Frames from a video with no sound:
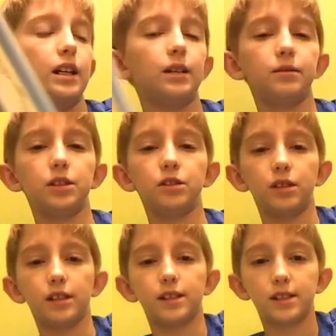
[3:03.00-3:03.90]
I was
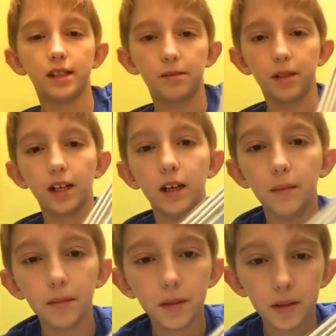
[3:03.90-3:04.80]
using some up.
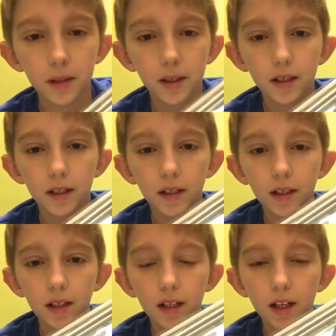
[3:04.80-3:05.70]

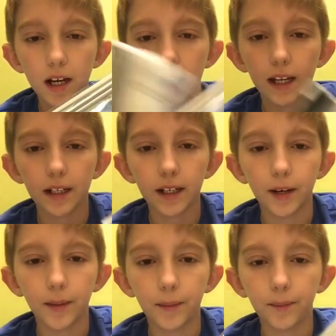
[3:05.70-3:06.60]
And
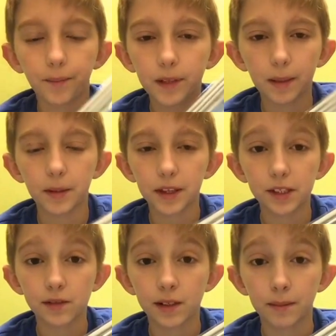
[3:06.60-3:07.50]
I bought
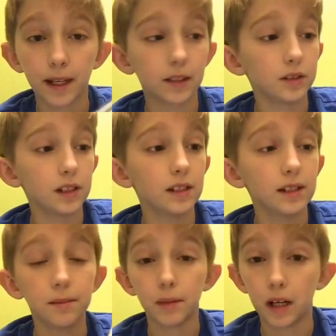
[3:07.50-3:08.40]
this one at Michael's. This is
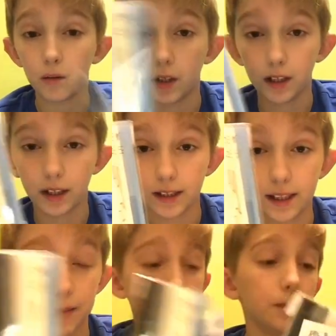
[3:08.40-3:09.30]
the bought one, and this
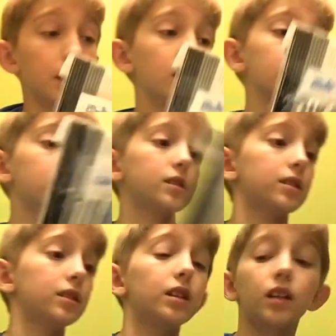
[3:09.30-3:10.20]
came in the
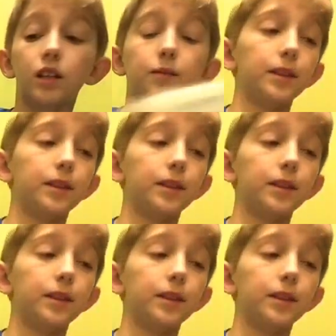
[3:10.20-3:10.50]
box of my